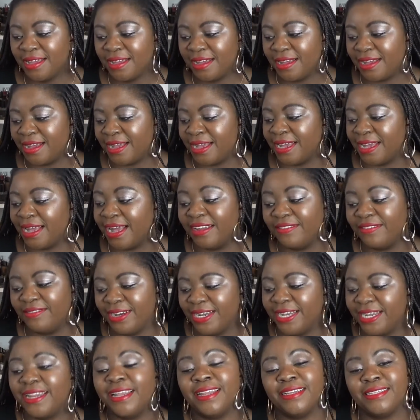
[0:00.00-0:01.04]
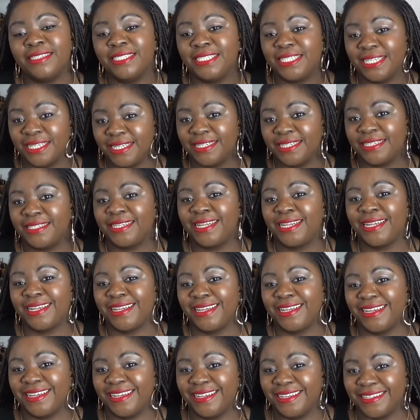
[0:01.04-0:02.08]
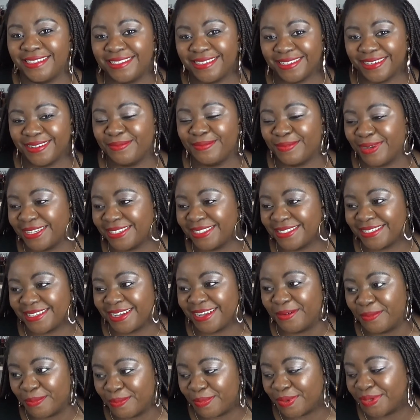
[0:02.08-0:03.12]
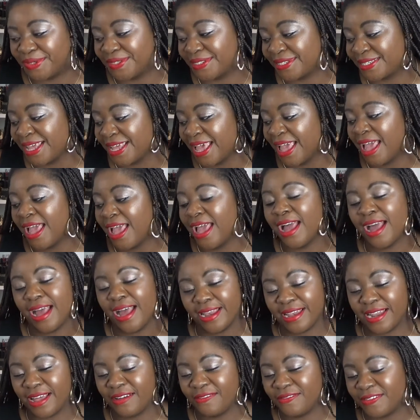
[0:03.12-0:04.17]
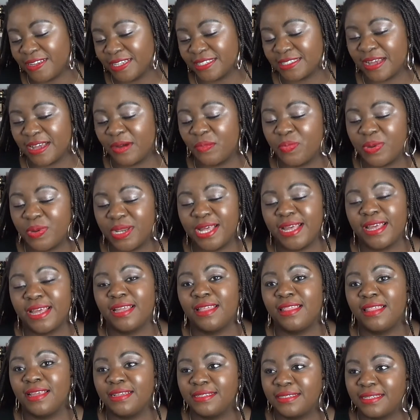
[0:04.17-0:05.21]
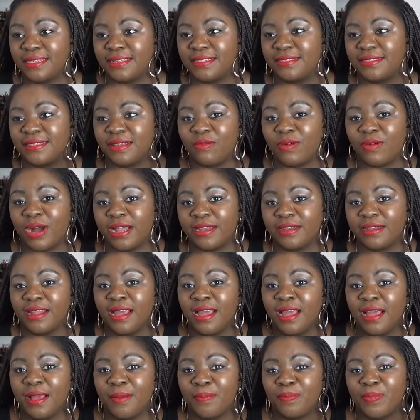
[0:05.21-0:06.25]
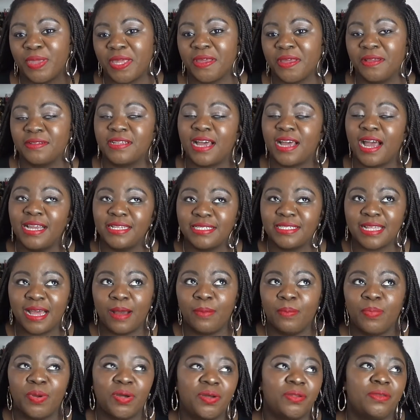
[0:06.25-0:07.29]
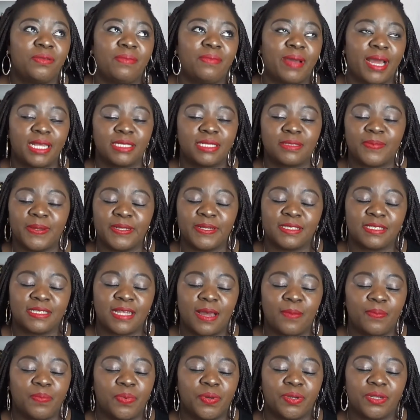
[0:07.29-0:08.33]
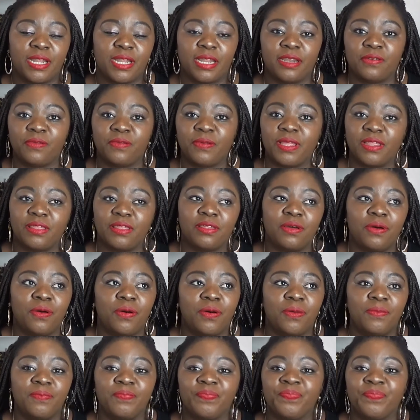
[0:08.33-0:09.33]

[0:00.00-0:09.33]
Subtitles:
I really did enjoy my samples, and after sampling, this is the one, because I sampled, my husband sampled, and we thought